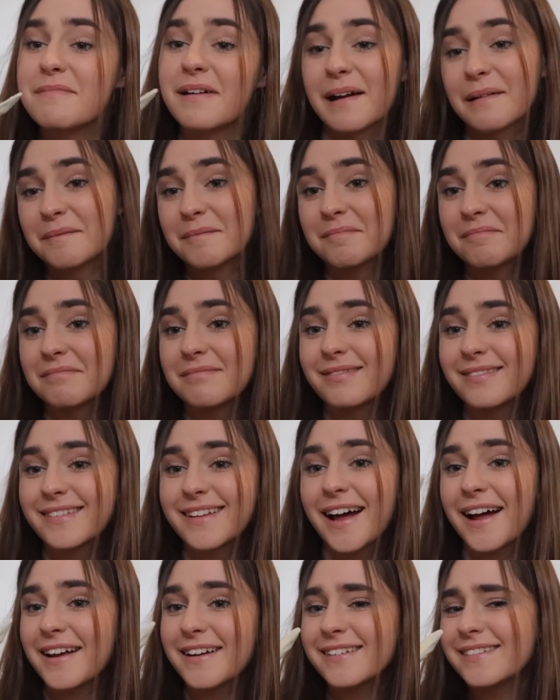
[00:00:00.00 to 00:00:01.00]
but I'm
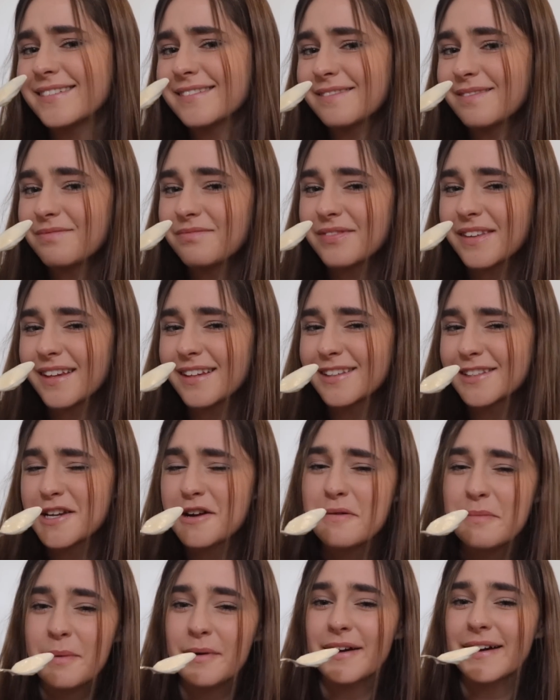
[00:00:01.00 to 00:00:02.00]
not
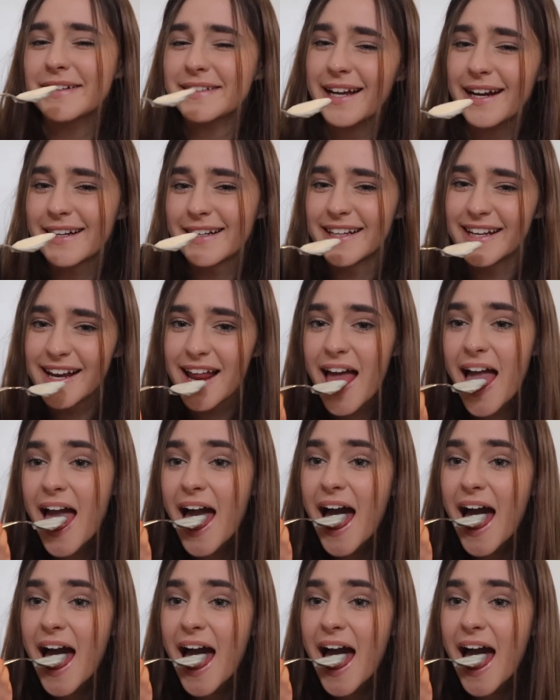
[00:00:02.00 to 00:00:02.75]
super excited.